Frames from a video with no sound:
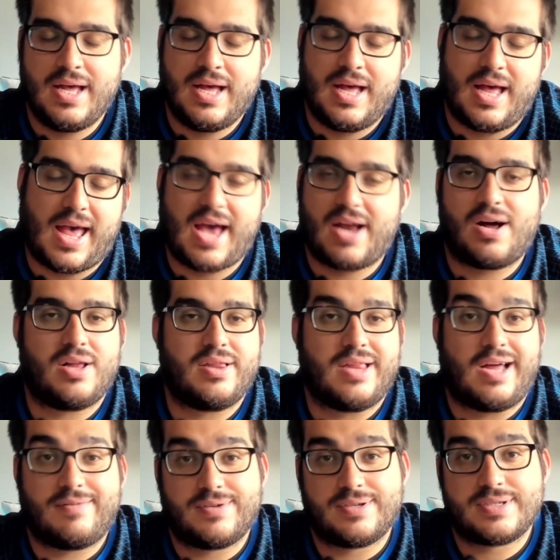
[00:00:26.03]
at all
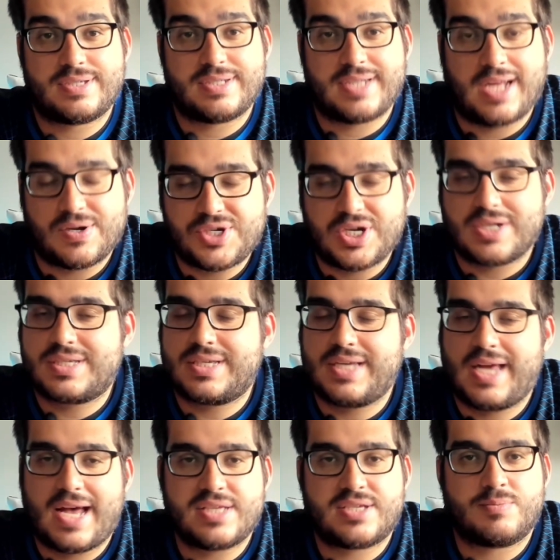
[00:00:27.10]
levels. Now, Chelsea
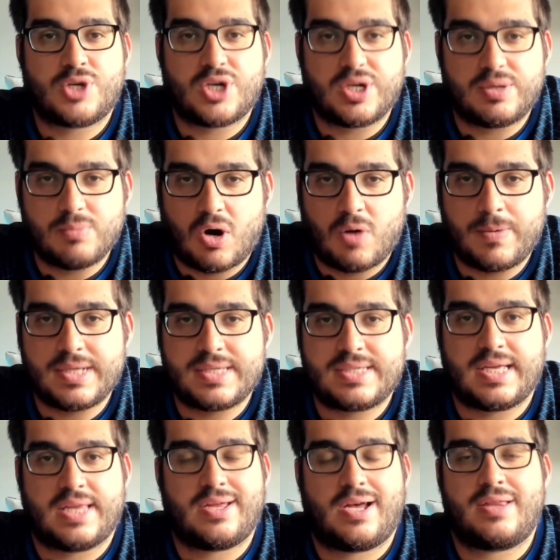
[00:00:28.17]
had some good moments.
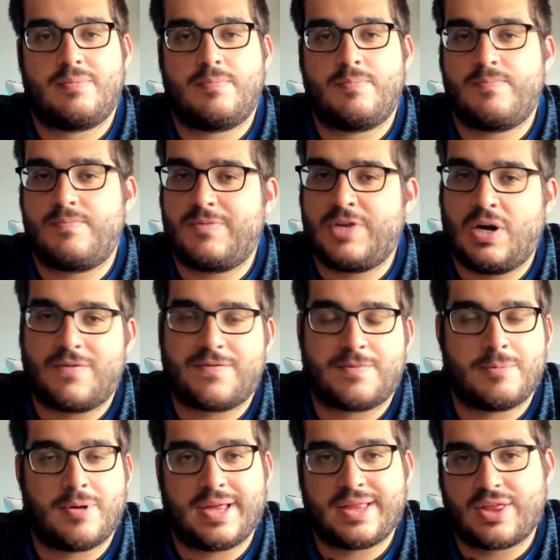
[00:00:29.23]
I thought, from
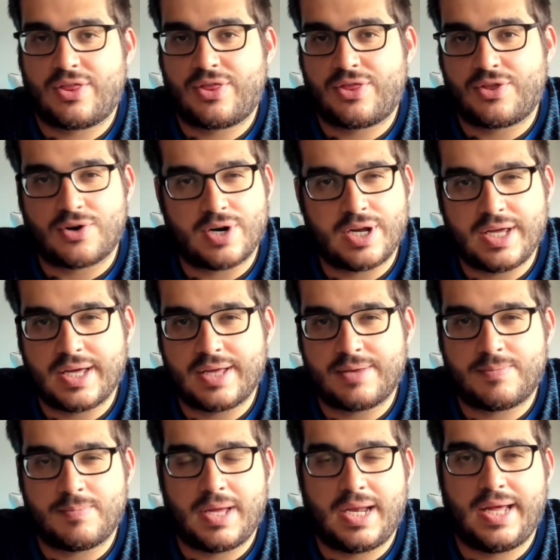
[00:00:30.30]
like the 30th
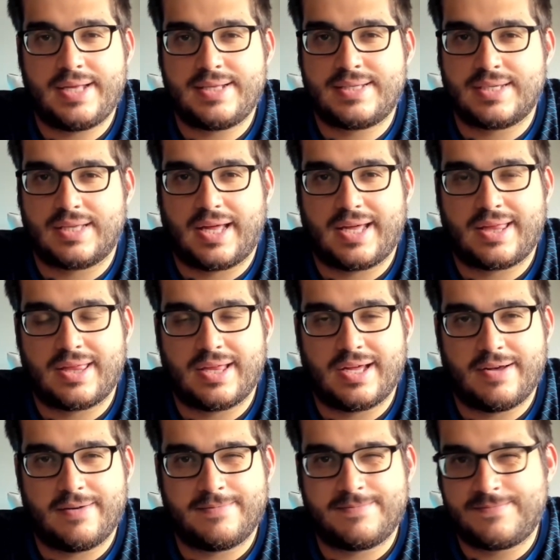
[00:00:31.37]
minute to like
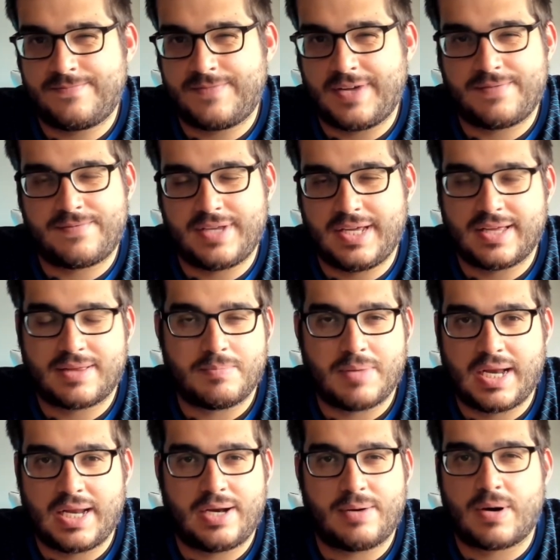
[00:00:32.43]
the 50th
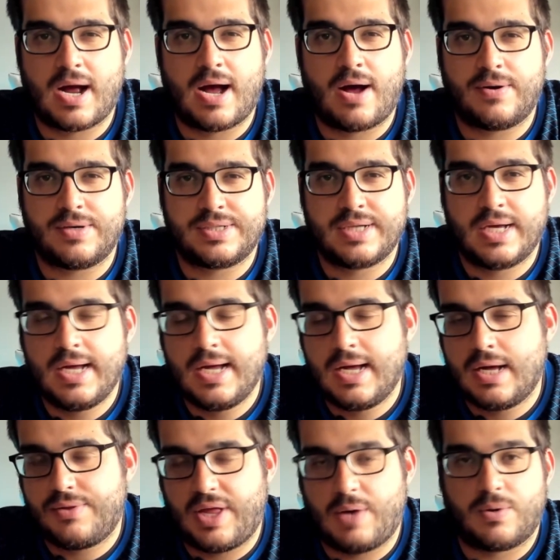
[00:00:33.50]
minute around,
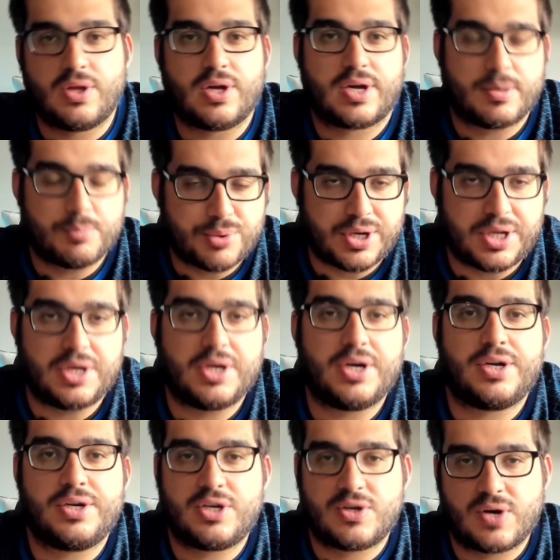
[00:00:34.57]
they were looking pretty
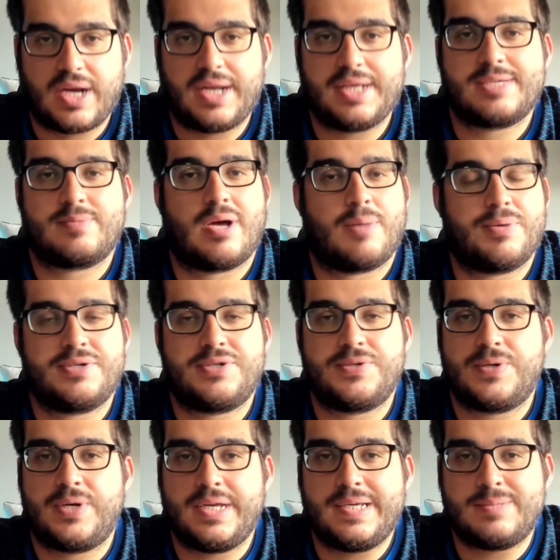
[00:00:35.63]
good, creating some
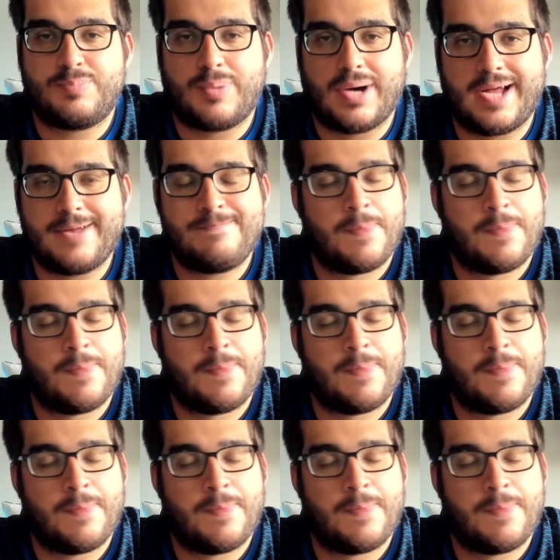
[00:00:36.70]
opportunities, but